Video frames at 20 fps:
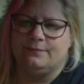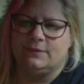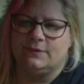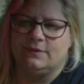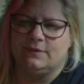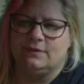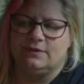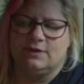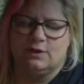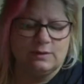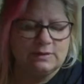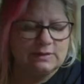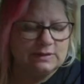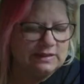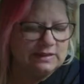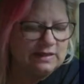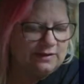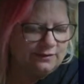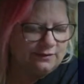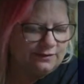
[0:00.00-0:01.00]
There was
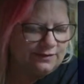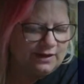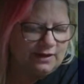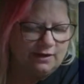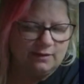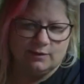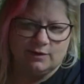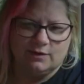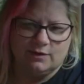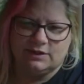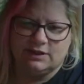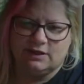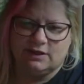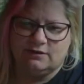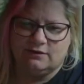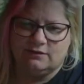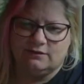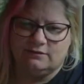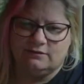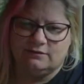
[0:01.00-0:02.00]
another thing I wrote
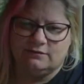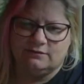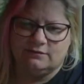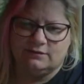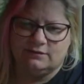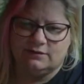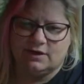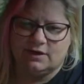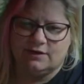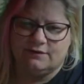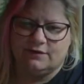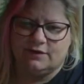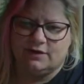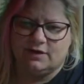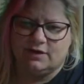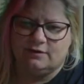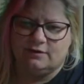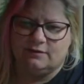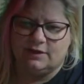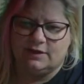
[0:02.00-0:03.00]
down. I
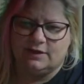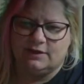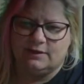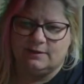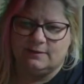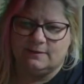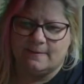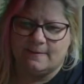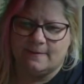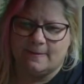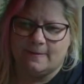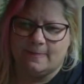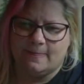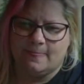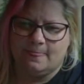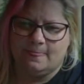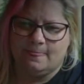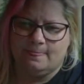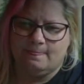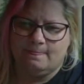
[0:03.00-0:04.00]
forgot right now.
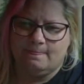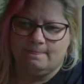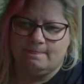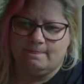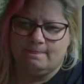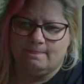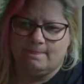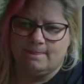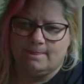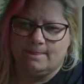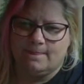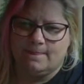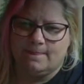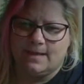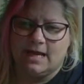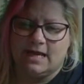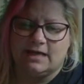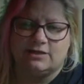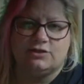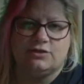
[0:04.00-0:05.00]

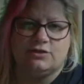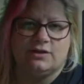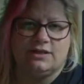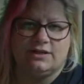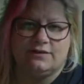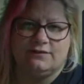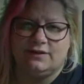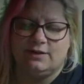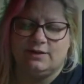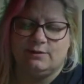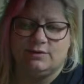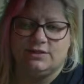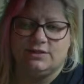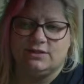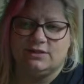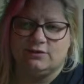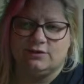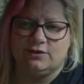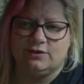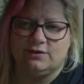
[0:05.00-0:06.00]
Yeah, so I definitely will
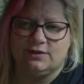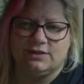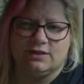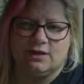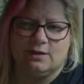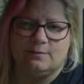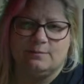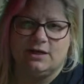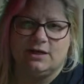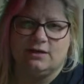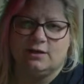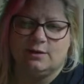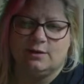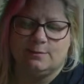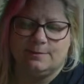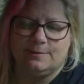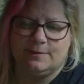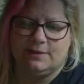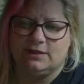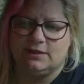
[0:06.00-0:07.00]
still do Insomniac Club. I
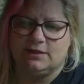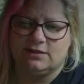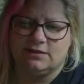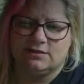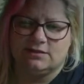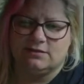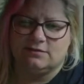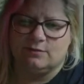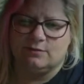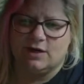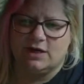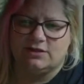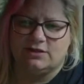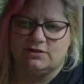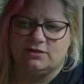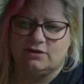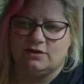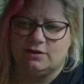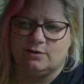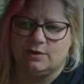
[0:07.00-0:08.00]
mean, that's why I
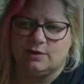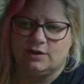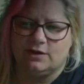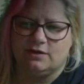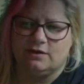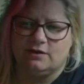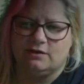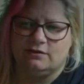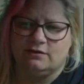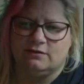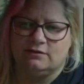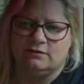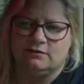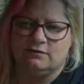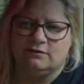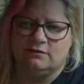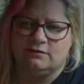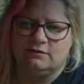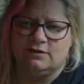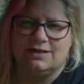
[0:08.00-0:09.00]
started Whatnot,
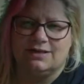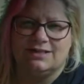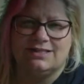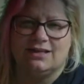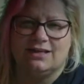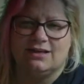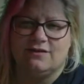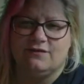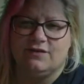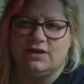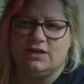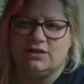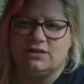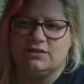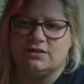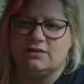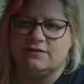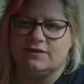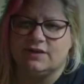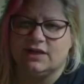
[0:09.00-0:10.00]
because the
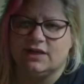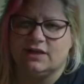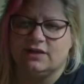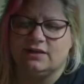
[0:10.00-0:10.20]
convenience of that.